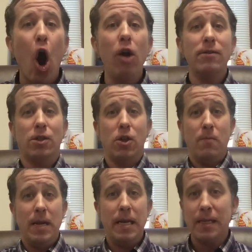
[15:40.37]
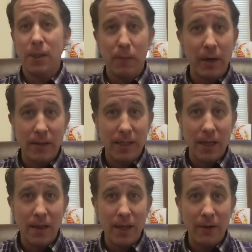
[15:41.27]
are so many
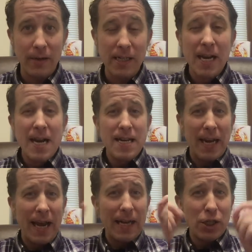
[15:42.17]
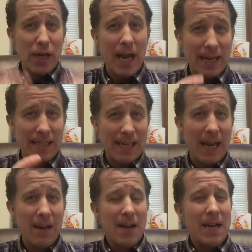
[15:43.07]
conspiracy theories, to kind of check and
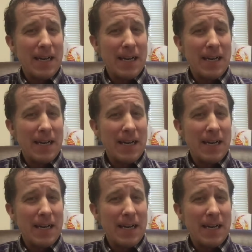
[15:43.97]
say,